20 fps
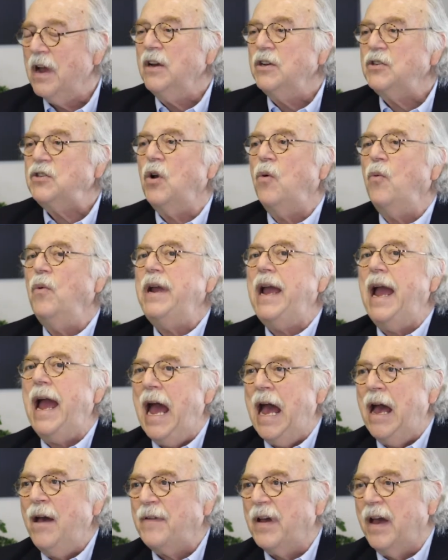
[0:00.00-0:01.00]
So we
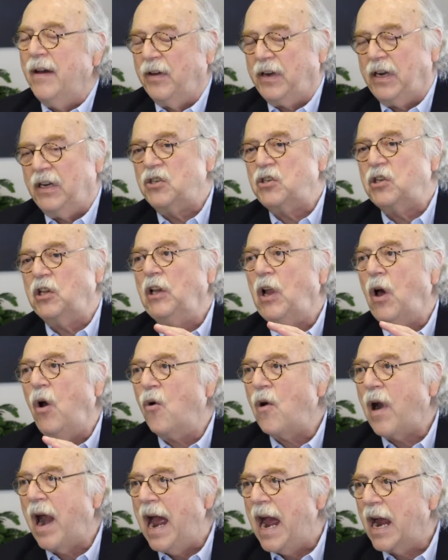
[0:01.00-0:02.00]
have evidence,
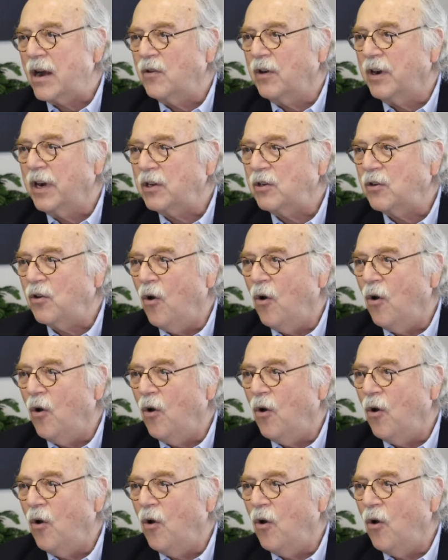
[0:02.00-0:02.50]
lower aggregate